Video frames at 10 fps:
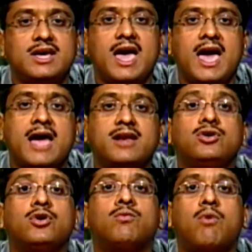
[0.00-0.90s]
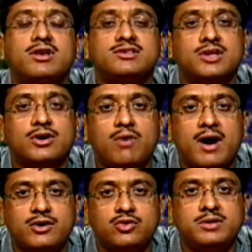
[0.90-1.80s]
and what is
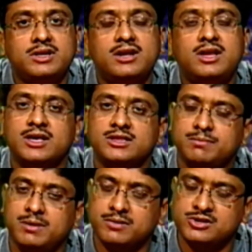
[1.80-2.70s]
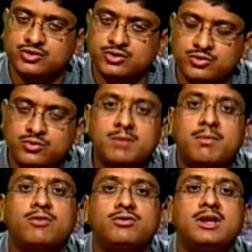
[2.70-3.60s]
required to be done, the people should know
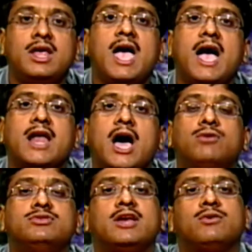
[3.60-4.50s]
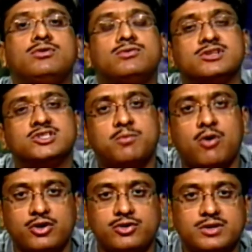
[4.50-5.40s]
about it and how they are going to
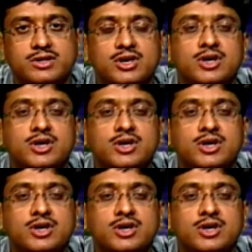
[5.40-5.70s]
respond to it.